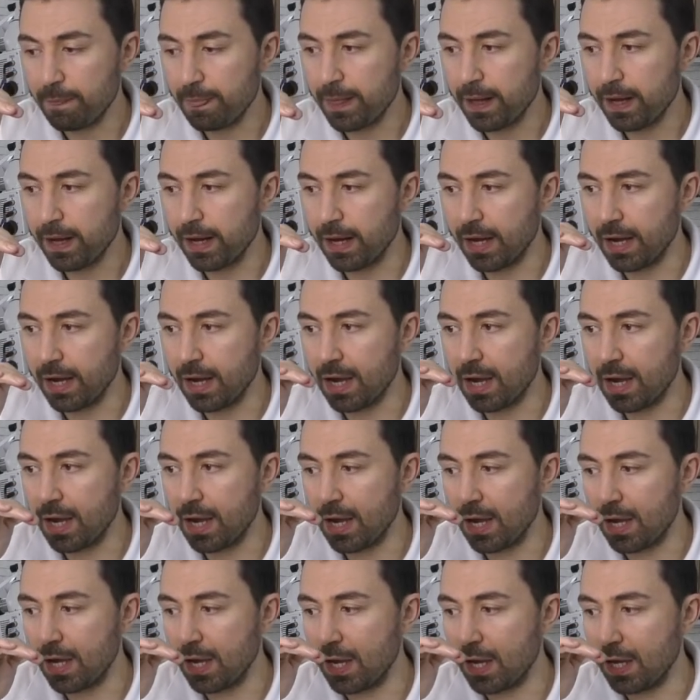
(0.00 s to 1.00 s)

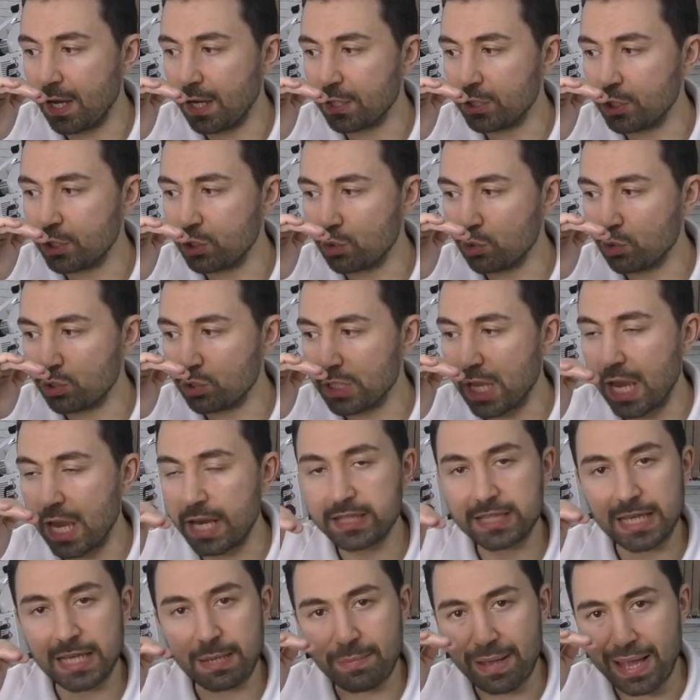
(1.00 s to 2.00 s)
to take
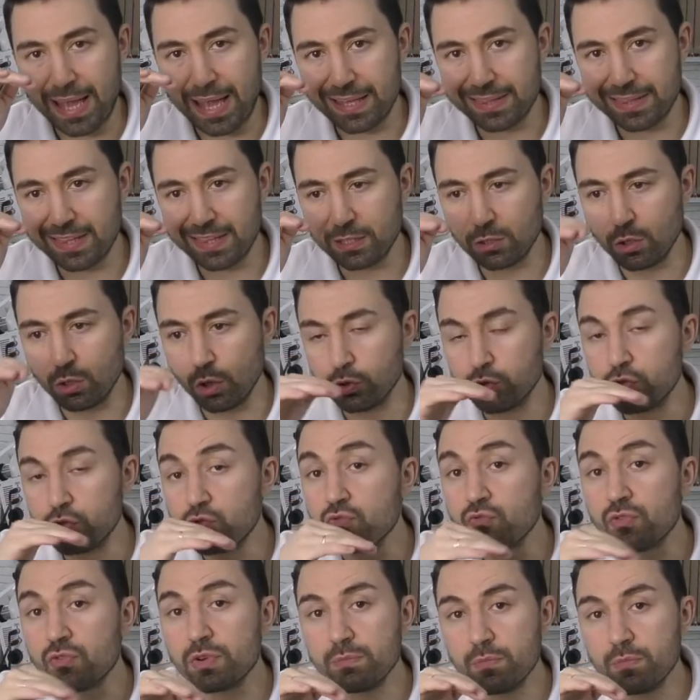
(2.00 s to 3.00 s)
some ethanol to
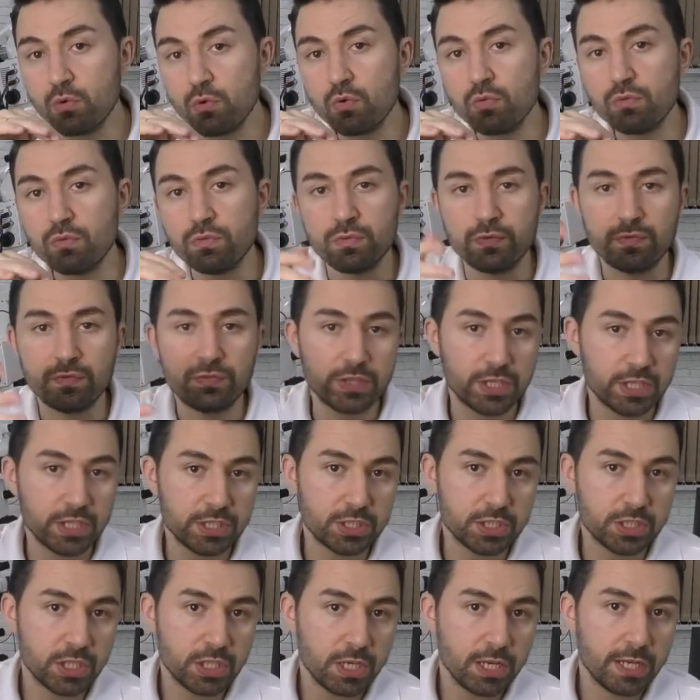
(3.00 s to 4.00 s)
remove
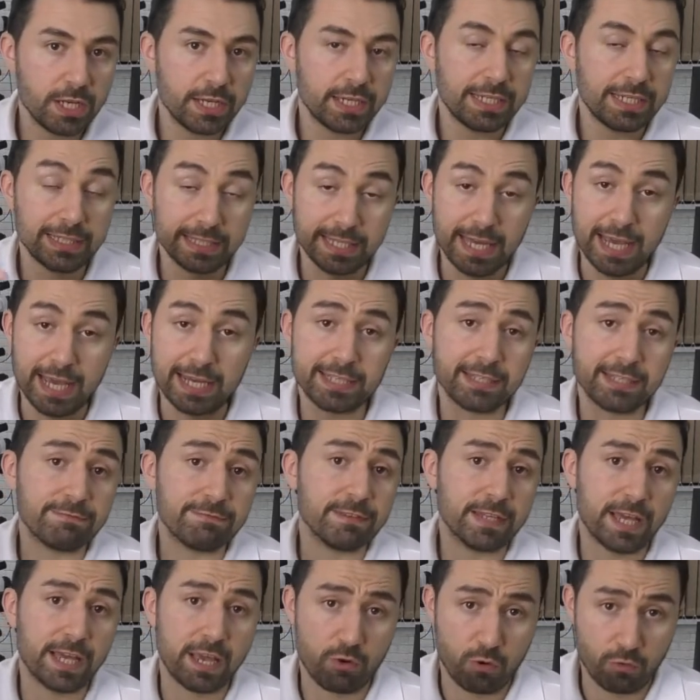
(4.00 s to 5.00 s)
this inactive
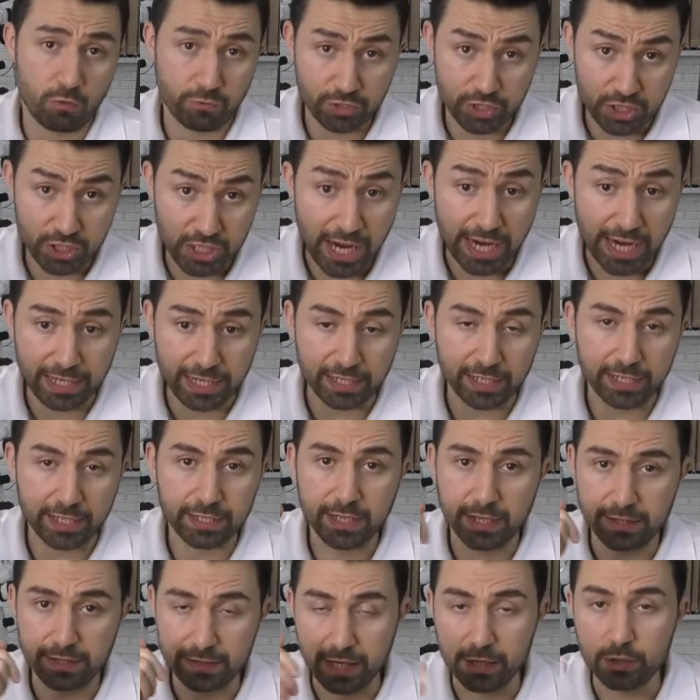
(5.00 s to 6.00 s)
layer of silane,
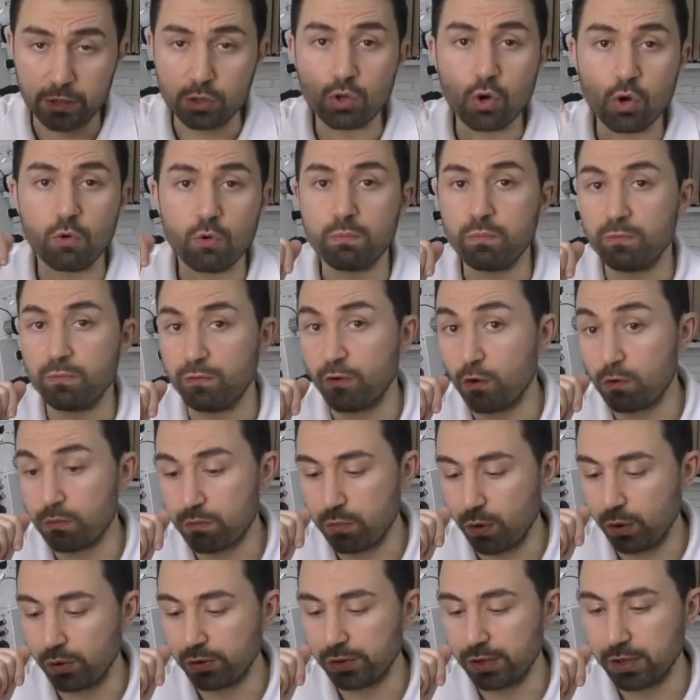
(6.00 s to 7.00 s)
and then you go for
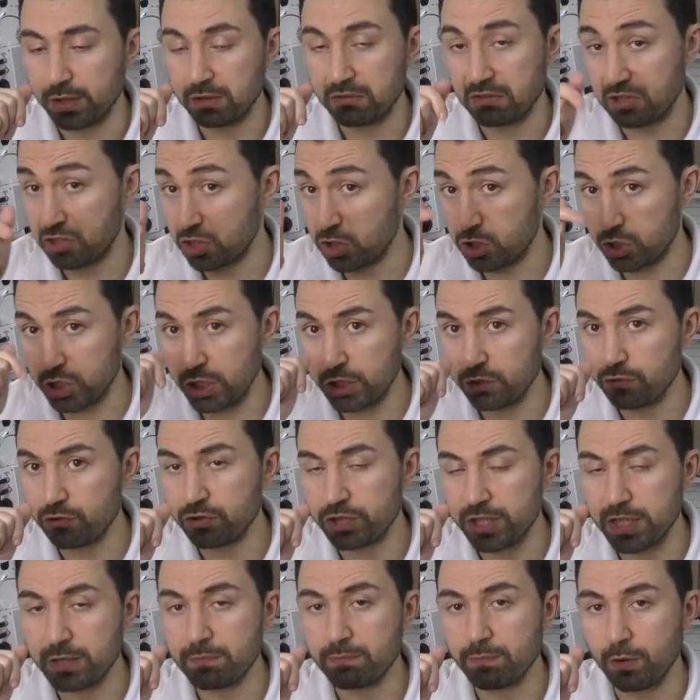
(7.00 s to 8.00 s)
bonding. This is an
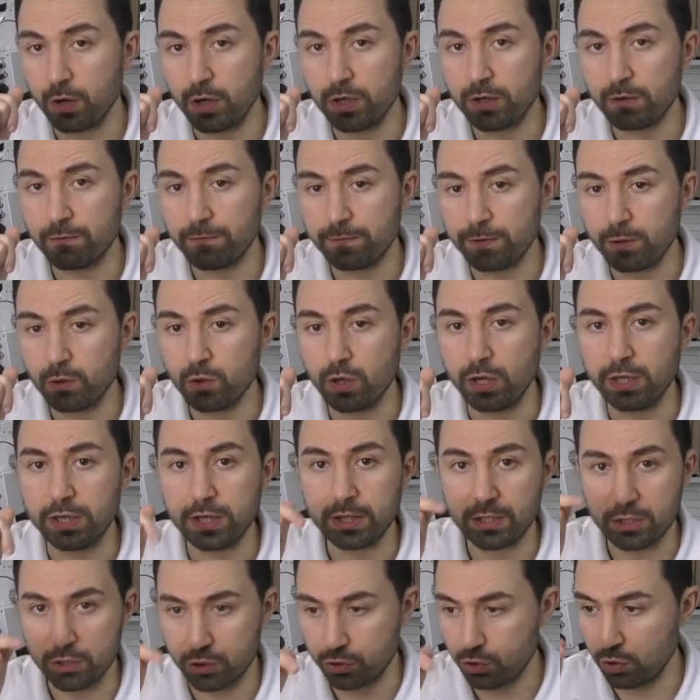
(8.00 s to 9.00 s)
interesting point of view, and
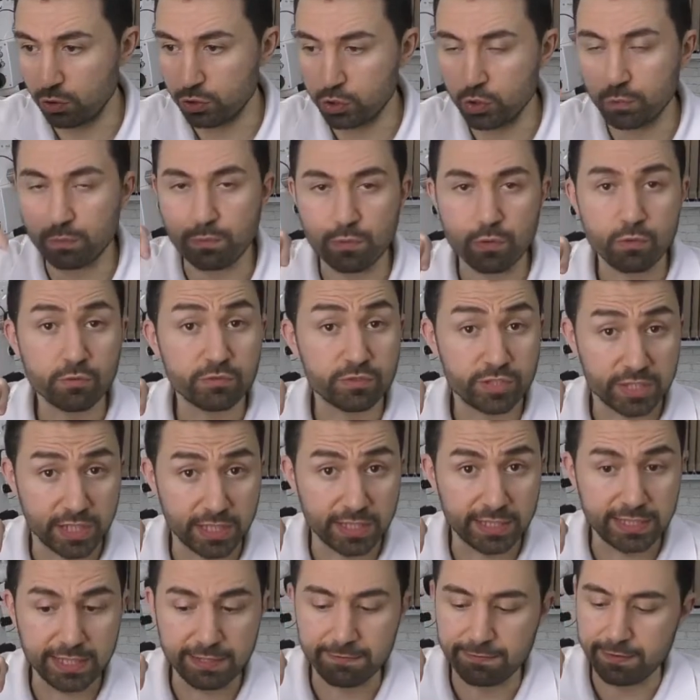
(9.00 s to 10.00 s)
it is also proved
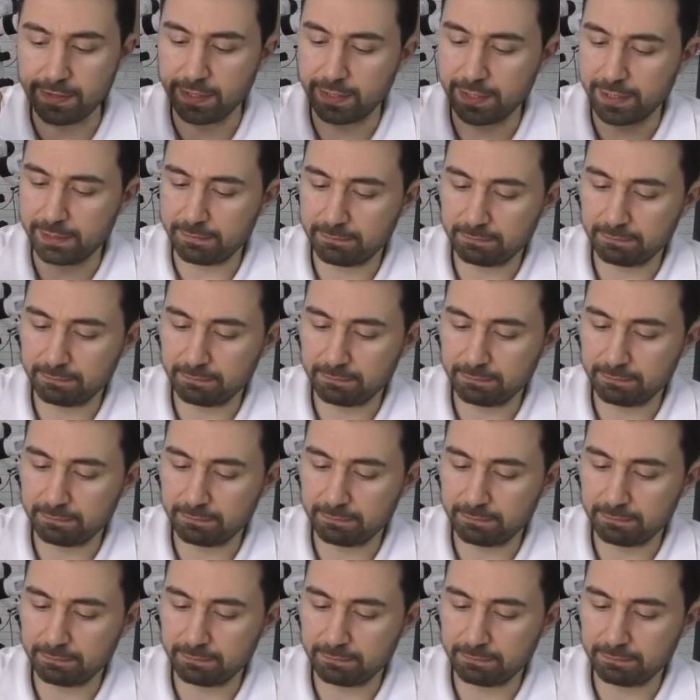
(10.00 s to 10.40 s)
scientifically.